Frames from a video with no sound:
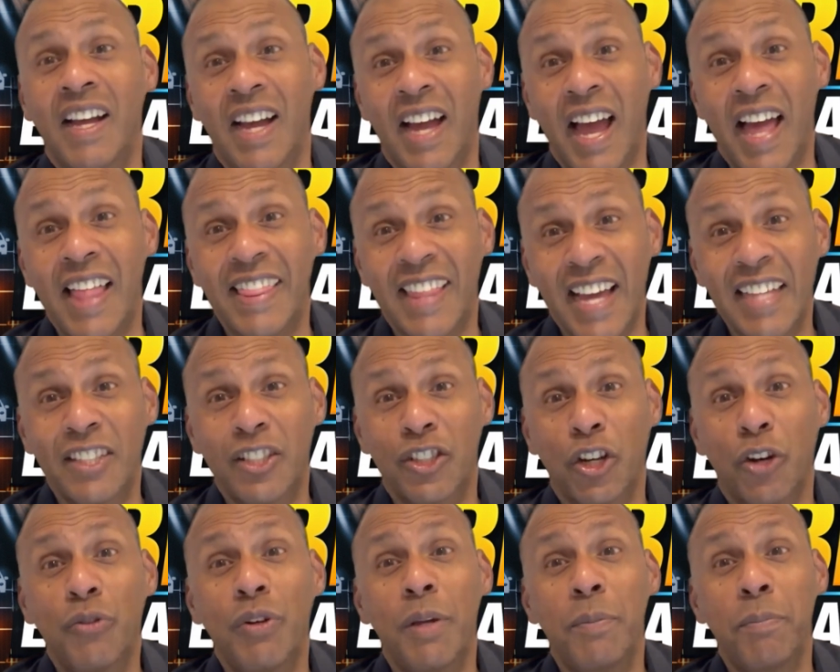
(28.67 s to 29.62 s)
And that's
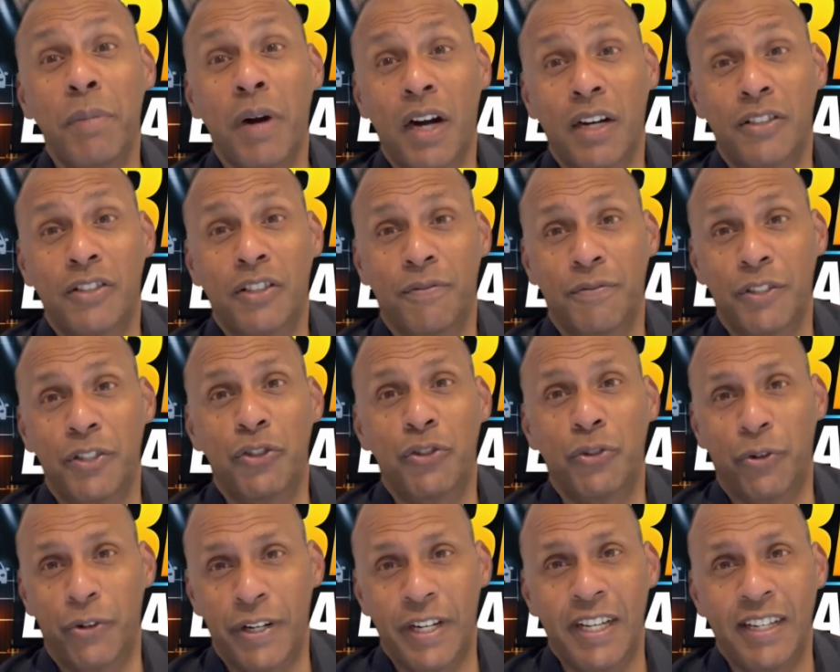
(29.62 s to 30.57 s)
only part of the
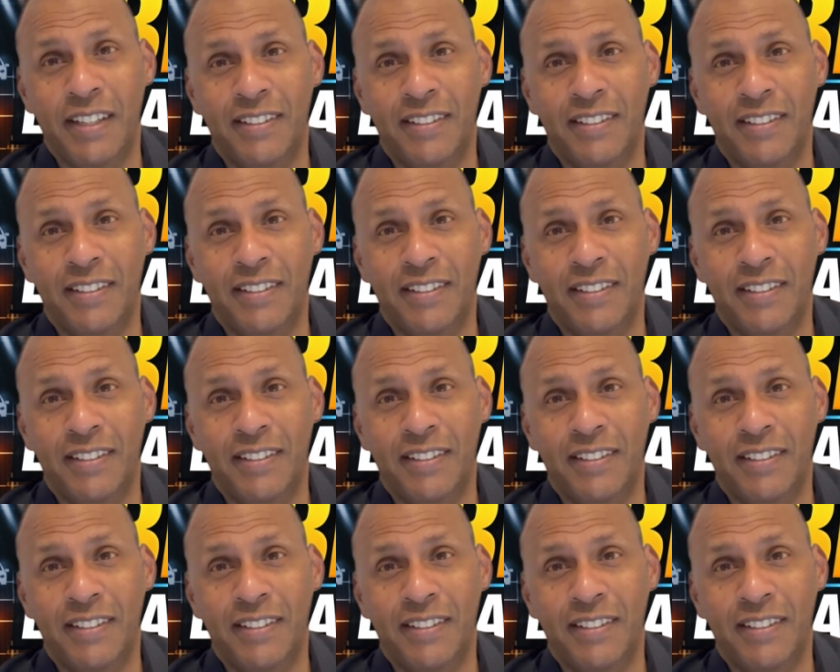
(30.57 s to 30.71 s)
story.